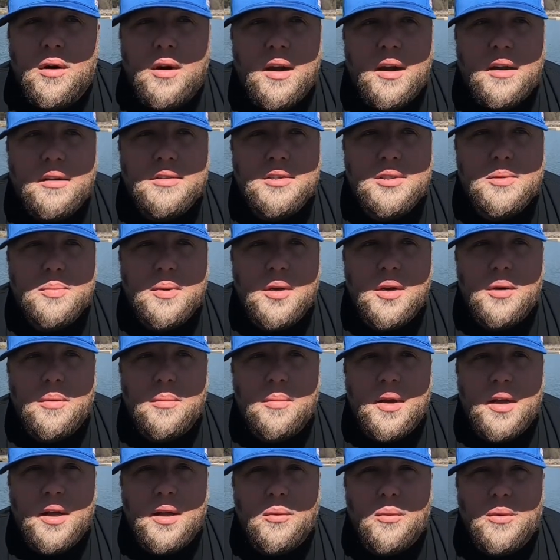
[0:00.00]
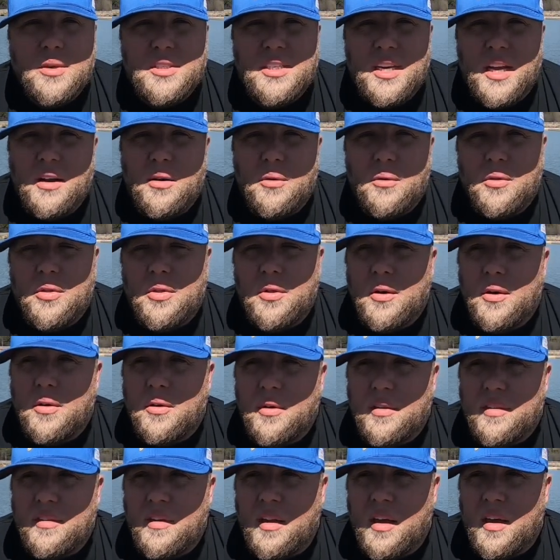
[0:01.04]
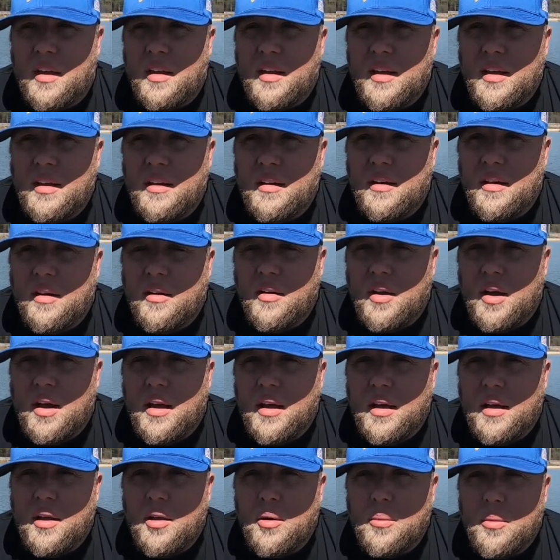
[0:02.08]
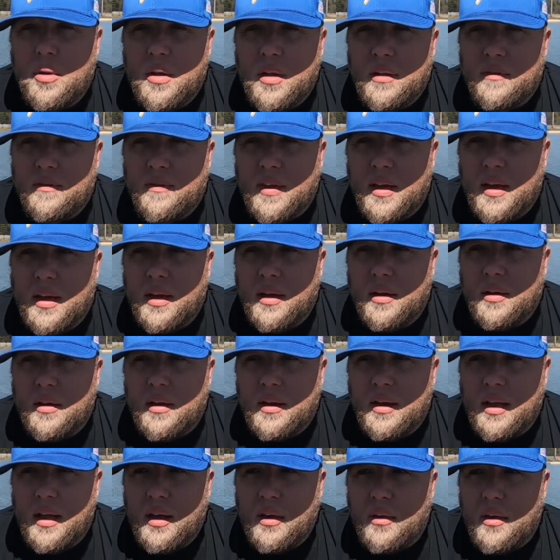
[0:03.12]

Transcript: ounce spinnerbait, which I don't throw a ton here in Ohio, but if I go to Dale